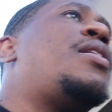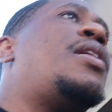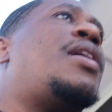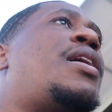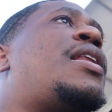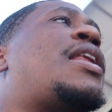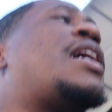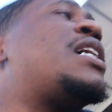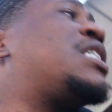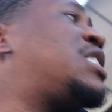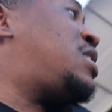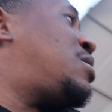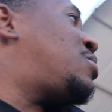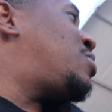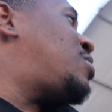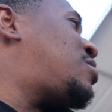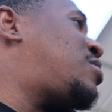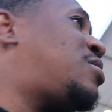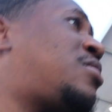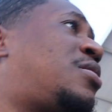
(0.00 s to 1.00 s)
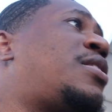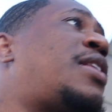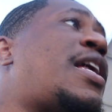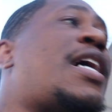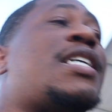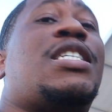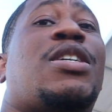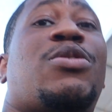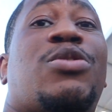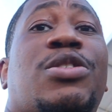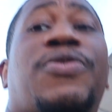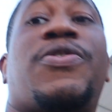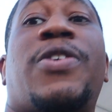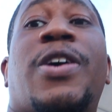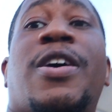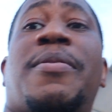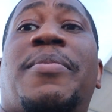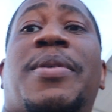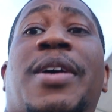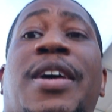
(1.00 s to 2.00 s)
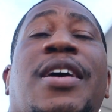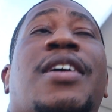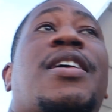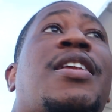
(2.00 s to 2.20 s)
and that shit was fun, man.